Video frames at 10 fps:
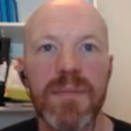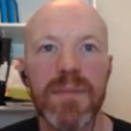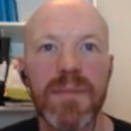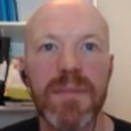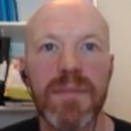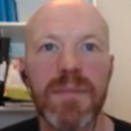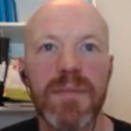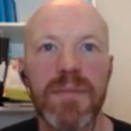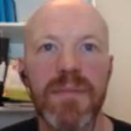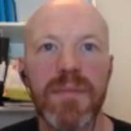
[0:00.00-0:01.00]

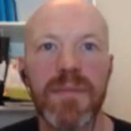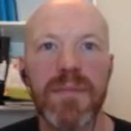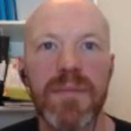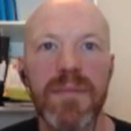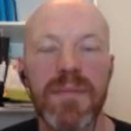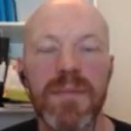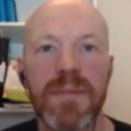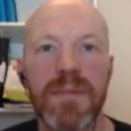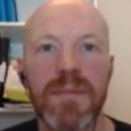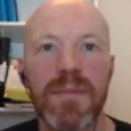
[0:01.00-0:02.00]

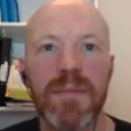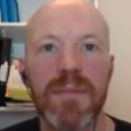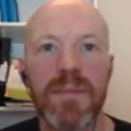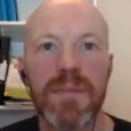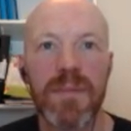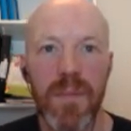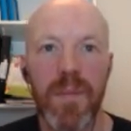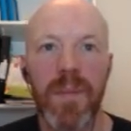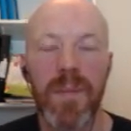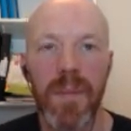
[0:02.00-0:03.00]

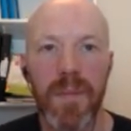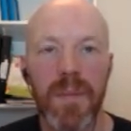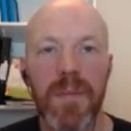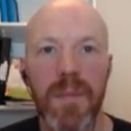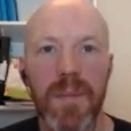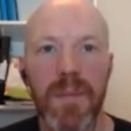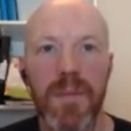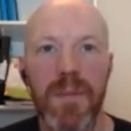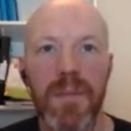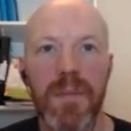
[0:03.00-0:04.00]

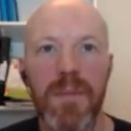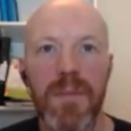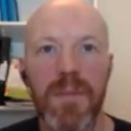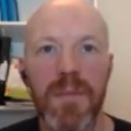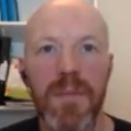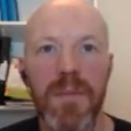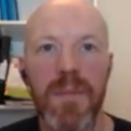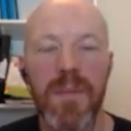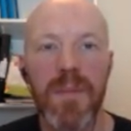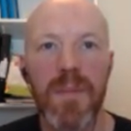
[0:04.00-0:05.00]

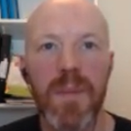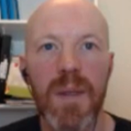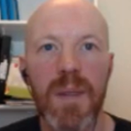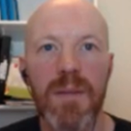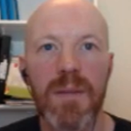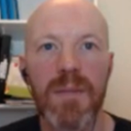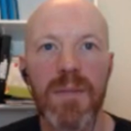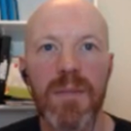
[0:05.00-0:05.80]
This person isn't speaking.